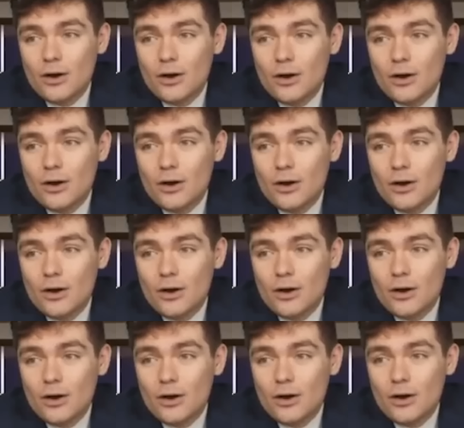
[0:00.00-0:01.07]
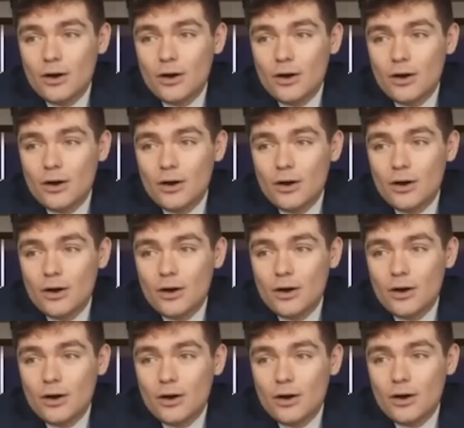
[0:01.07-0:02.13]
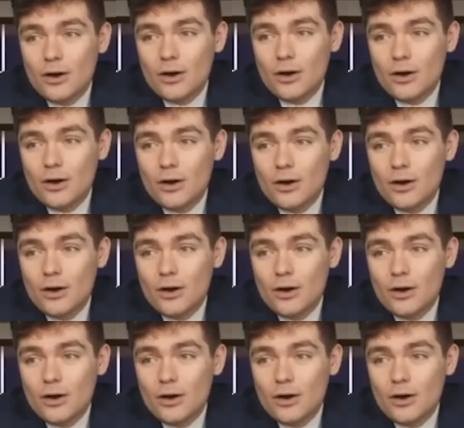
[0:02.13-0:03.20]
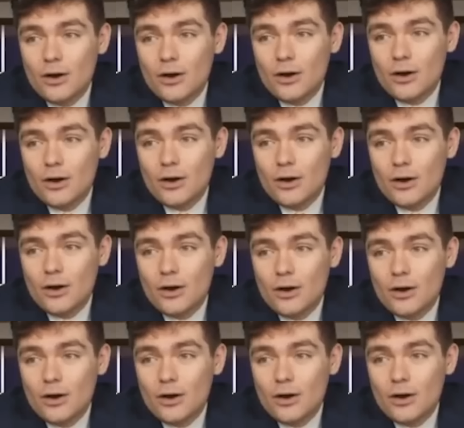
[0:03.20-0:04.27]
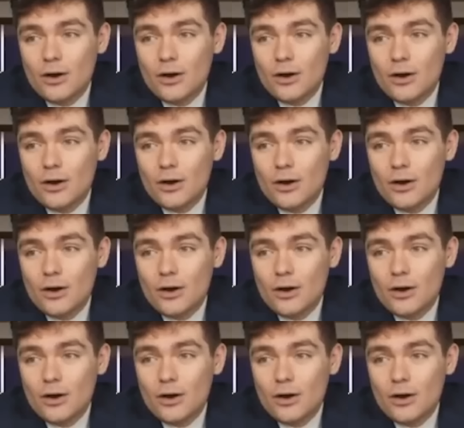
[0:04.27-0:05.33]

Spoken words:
The person shown says nothing.